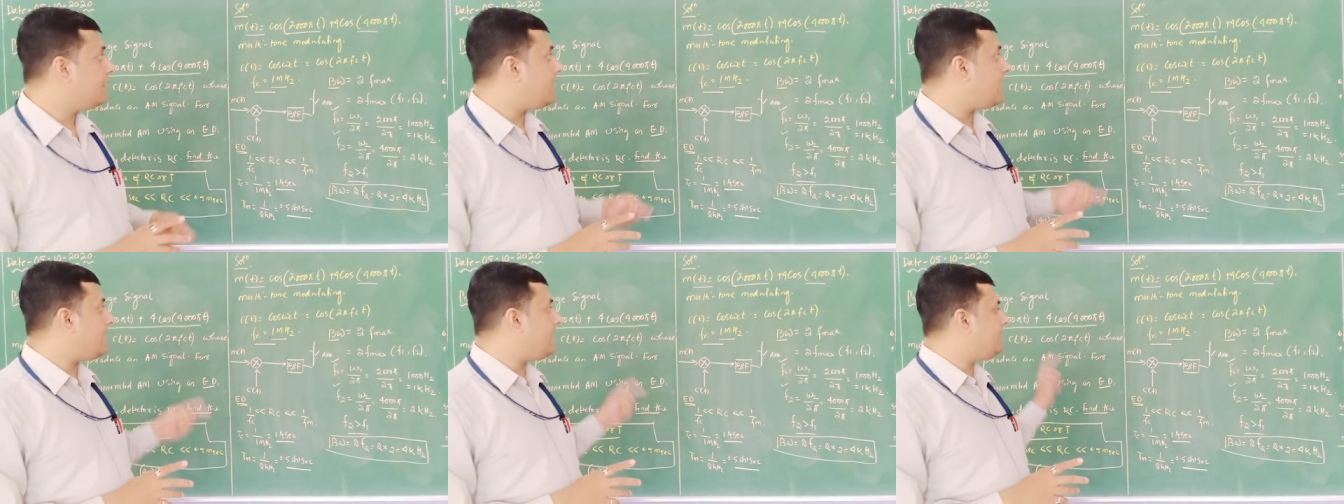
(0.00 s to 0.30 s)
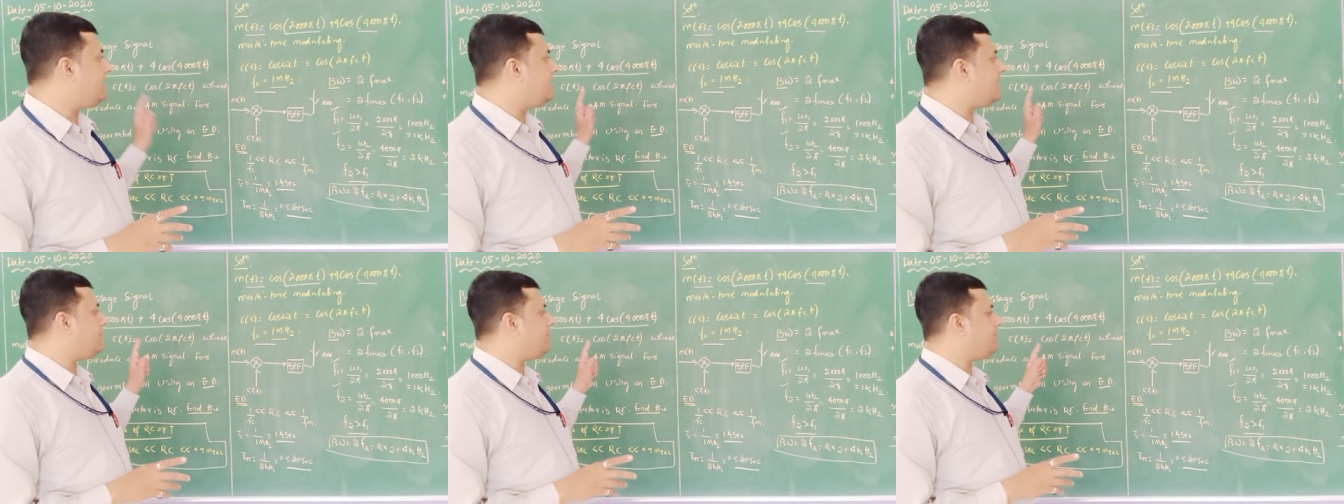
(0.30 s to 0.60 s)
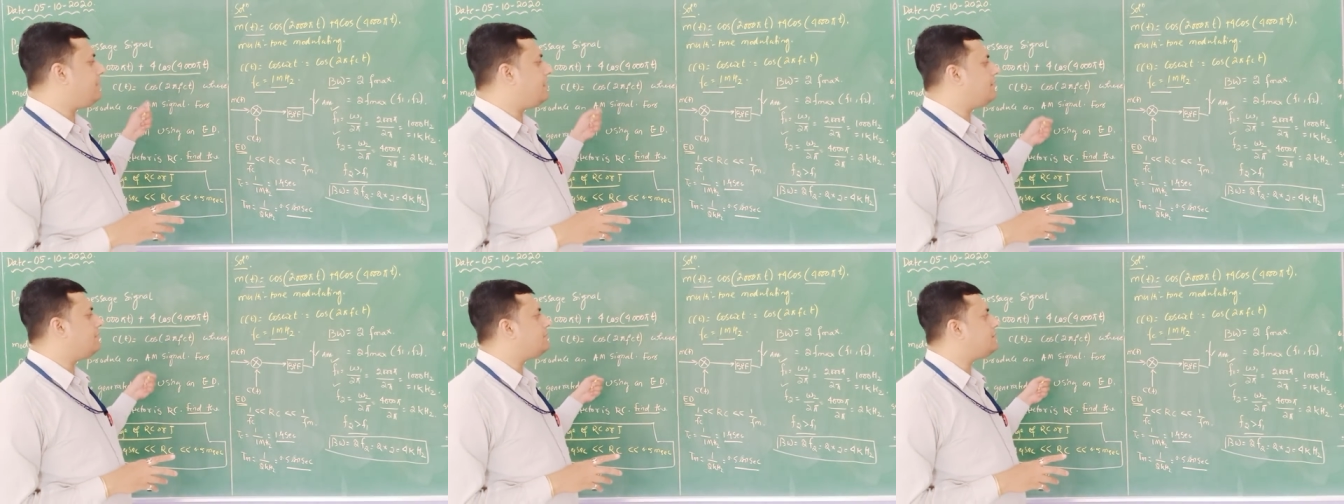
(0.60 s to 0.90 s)
and here
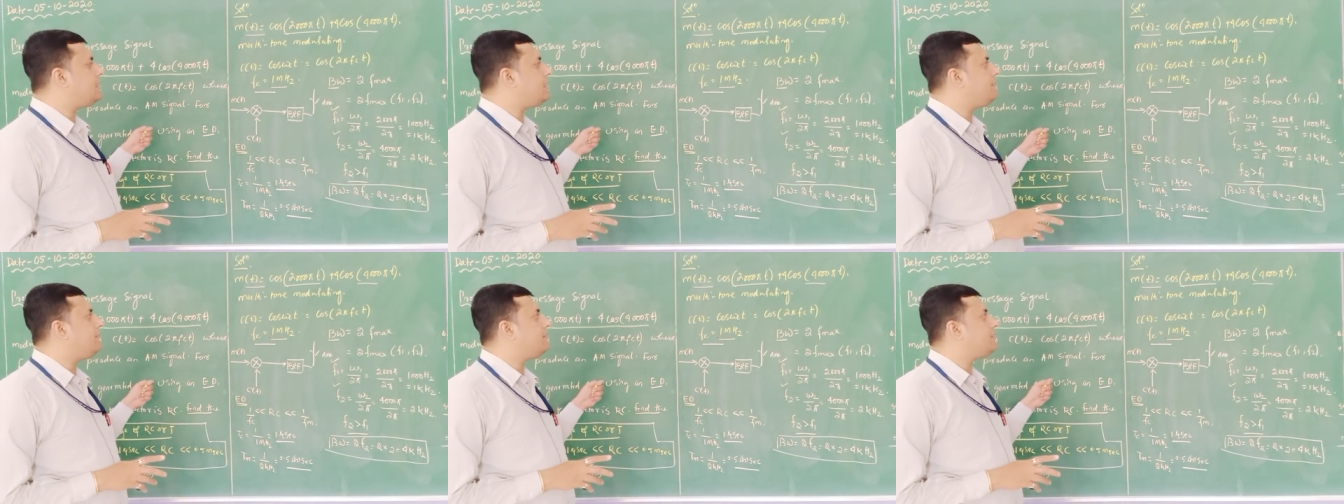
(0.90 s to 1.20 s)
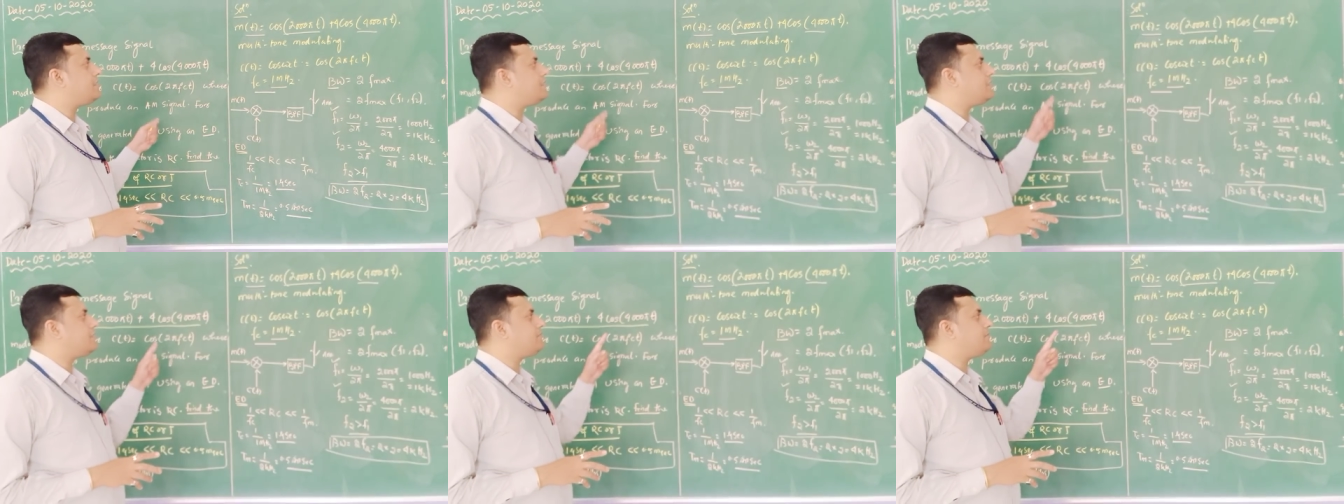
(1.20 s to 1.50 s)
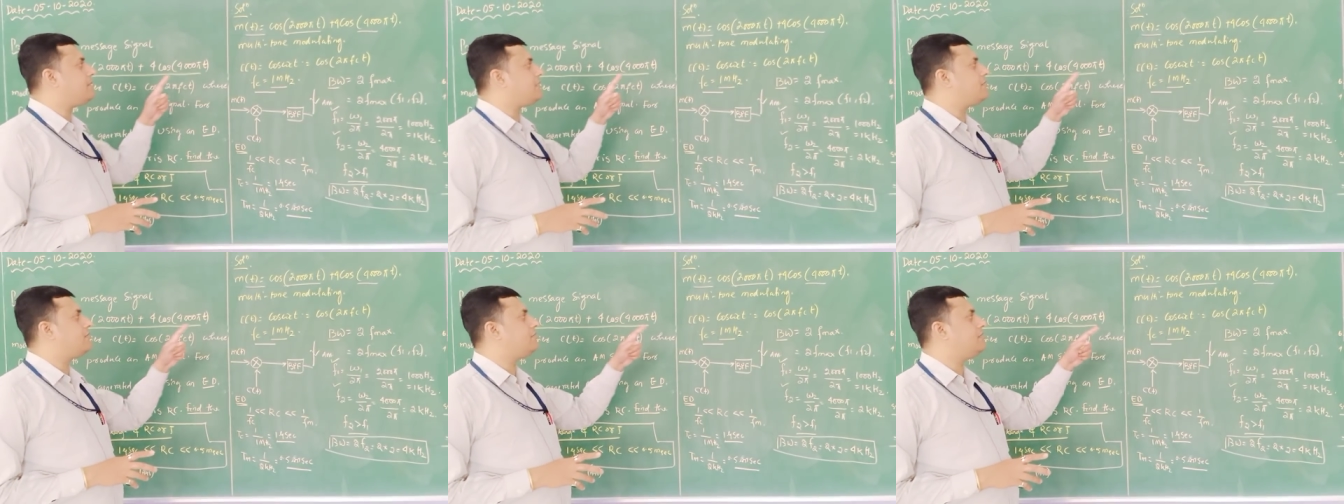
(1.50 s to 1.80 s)
we have seen with
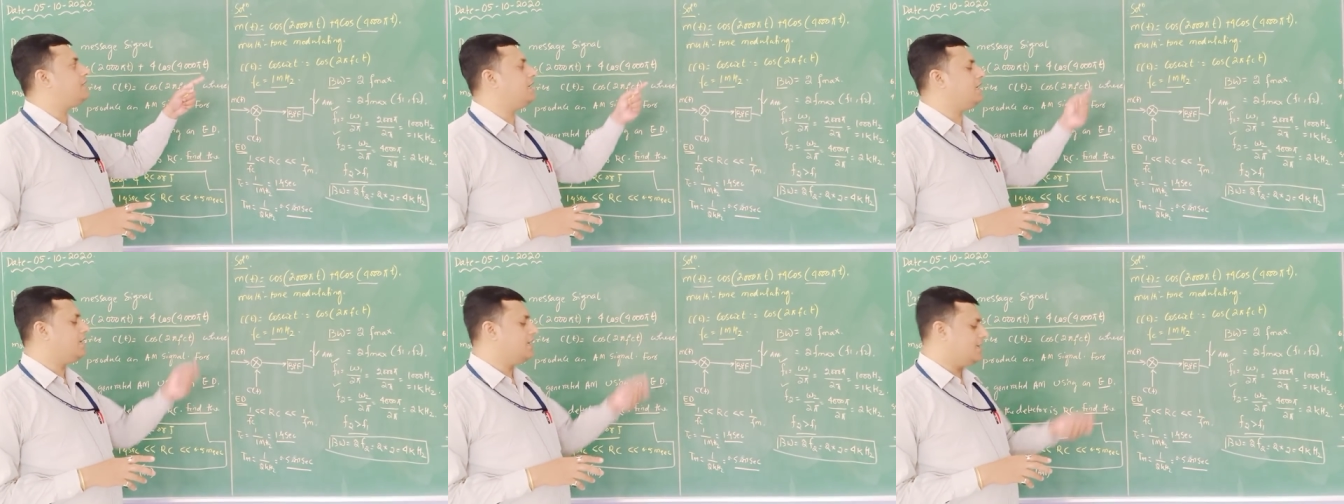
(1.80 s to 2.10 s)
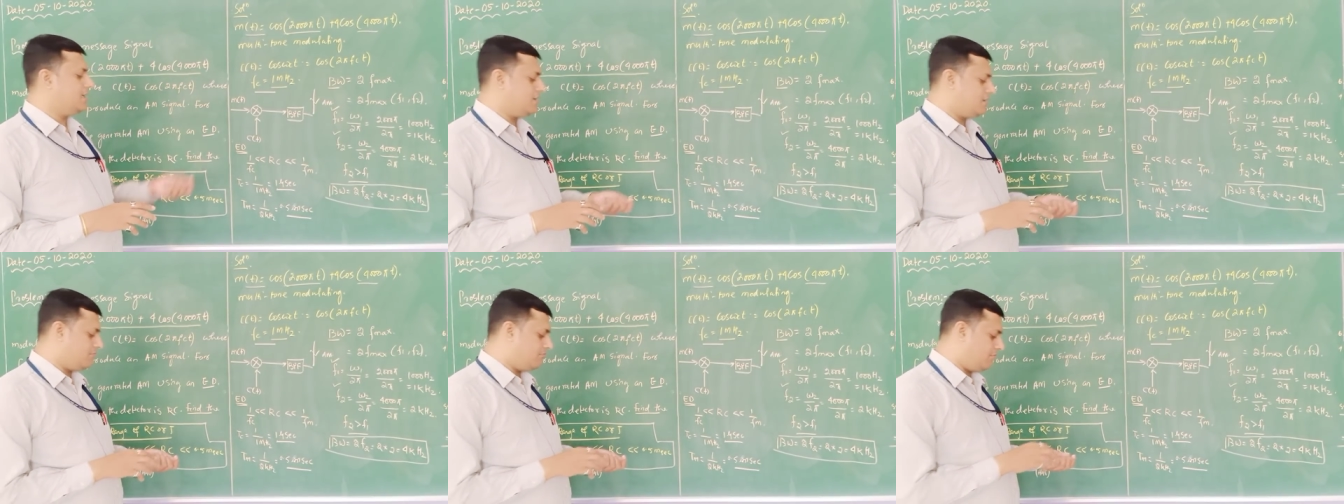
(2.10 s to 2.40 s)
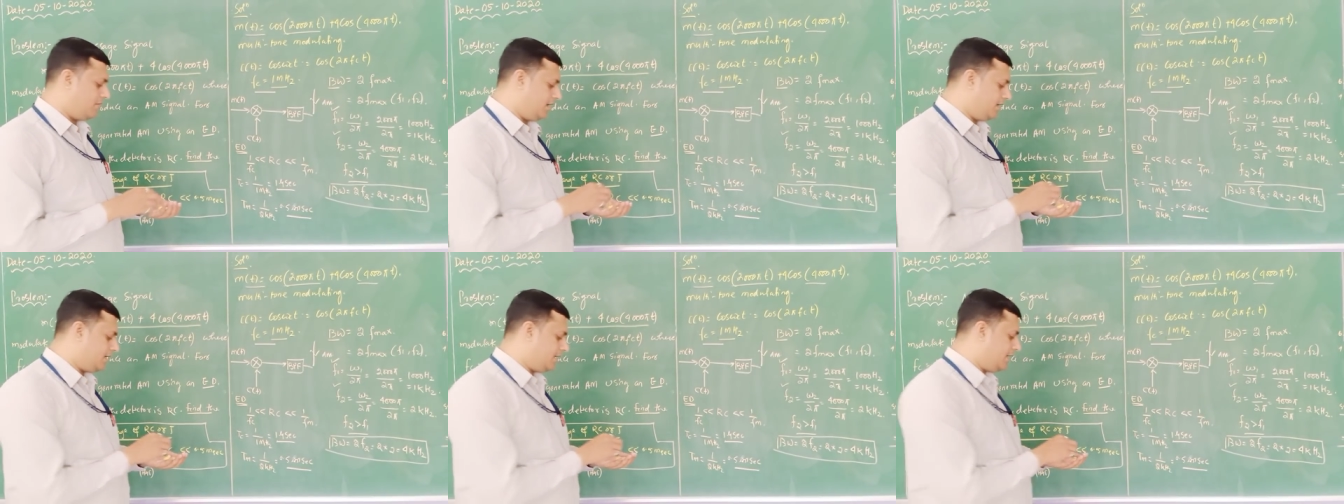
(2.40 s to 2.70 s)
respect to the
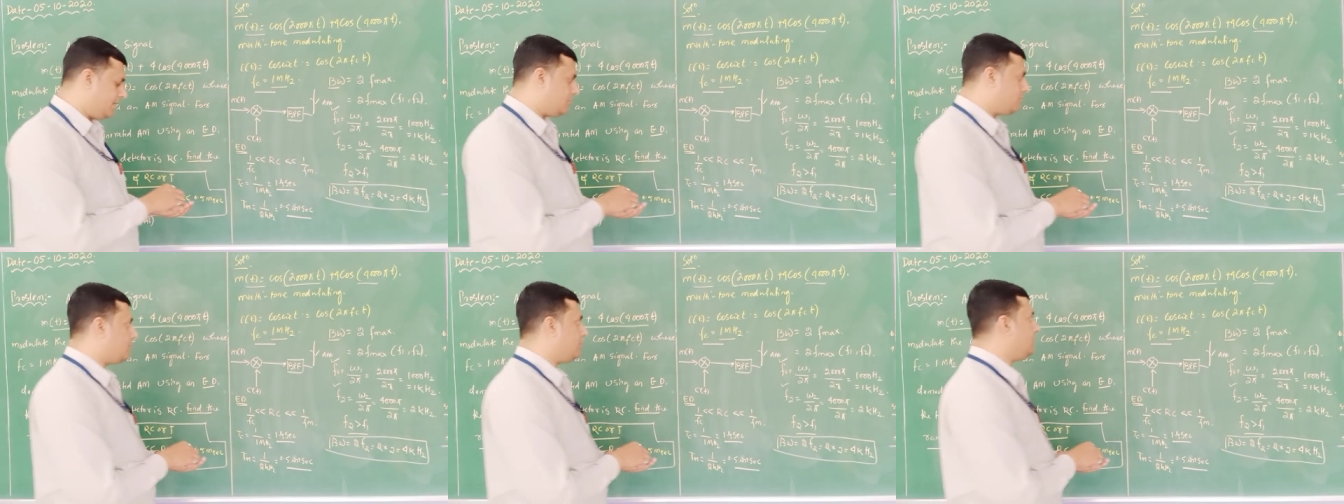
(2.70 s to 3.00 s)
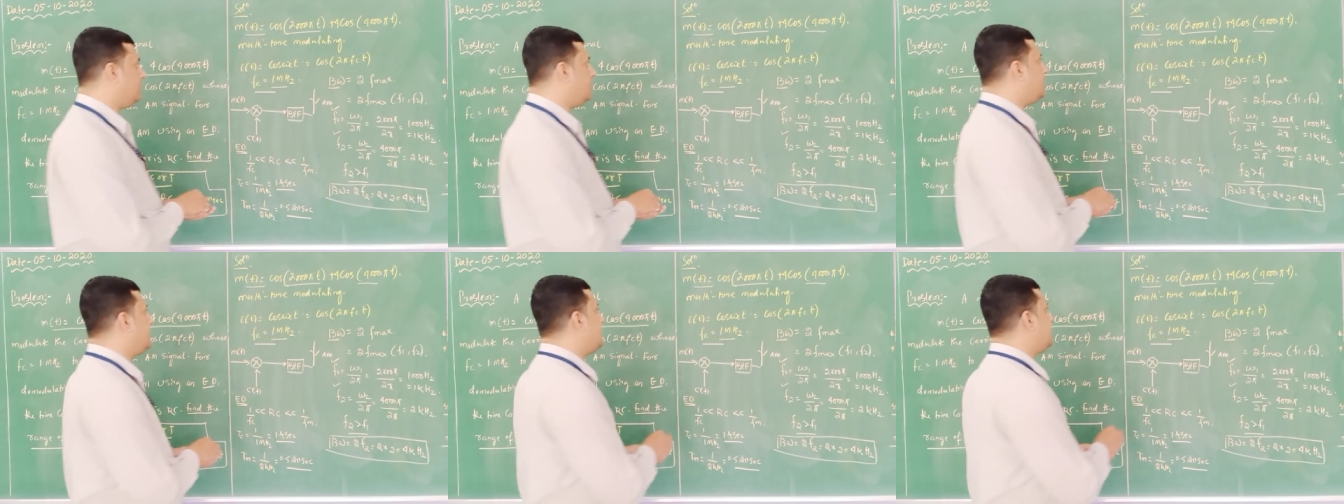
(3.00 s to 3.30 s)
multi-tone